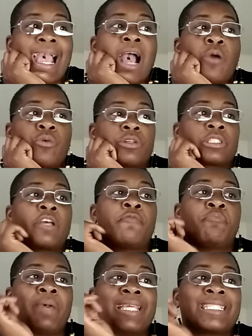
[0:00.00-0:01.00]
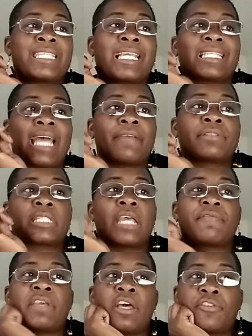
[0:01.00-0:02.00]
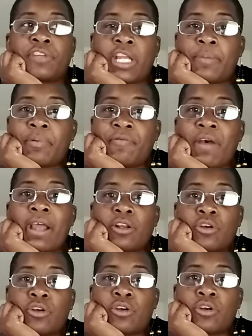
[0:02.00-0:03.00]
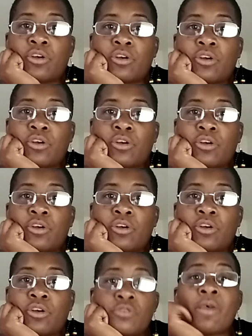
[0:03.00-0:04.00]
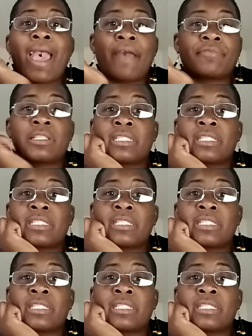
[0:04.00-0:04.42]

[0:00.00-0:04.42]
minimizing frequency and duration of interruptions and compressions,